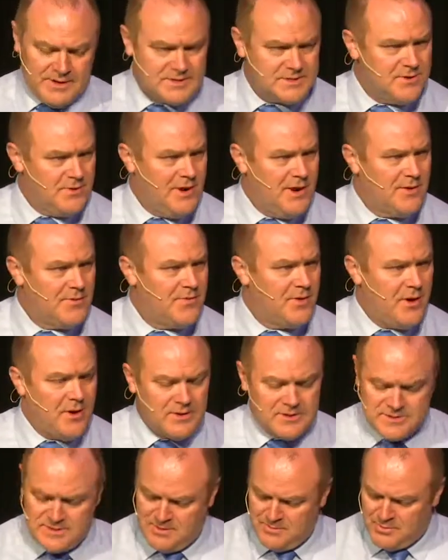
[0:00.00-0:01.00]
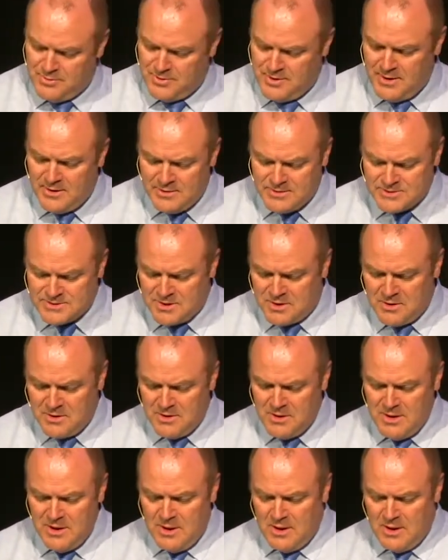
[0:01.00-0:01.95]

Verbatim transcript: So our thoughts and prayers are,